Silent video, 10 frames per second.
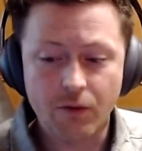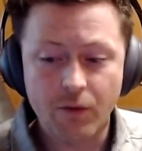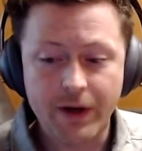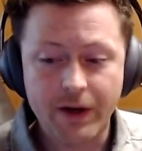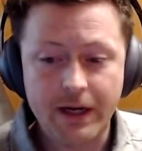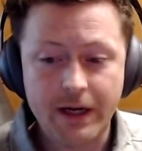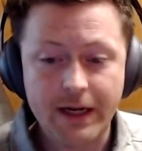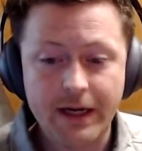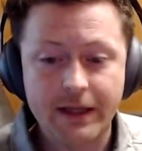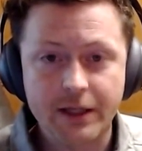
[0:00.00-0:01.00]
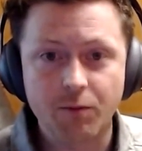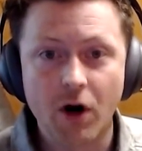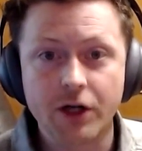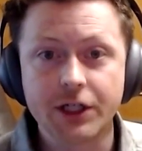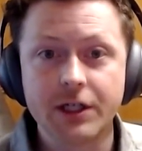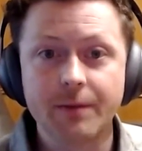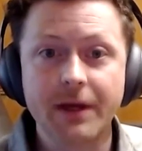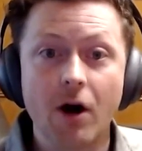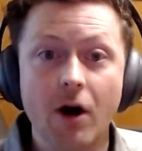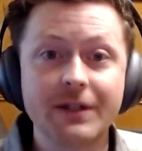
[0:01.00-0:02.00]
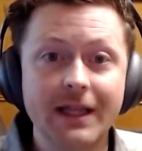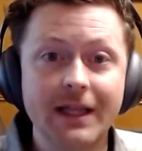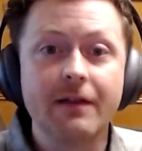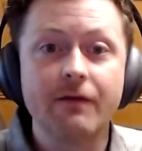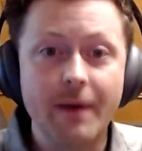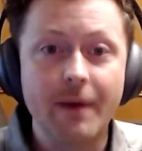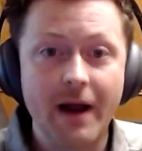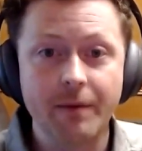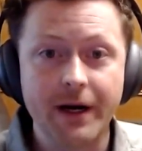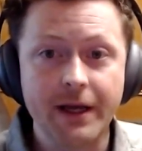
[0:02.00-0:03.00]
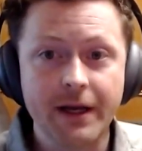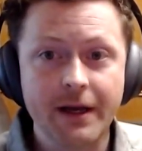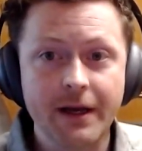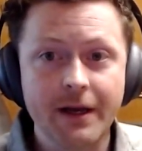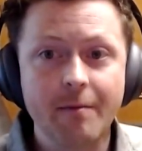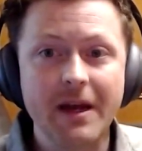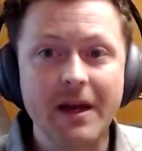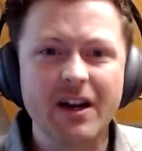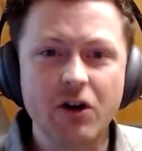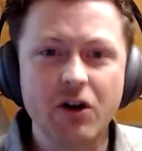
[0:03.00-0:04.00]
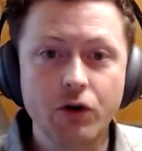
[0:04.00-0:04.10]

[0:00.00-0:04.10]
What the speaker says: And so we needed this project to be arm's length from everybody,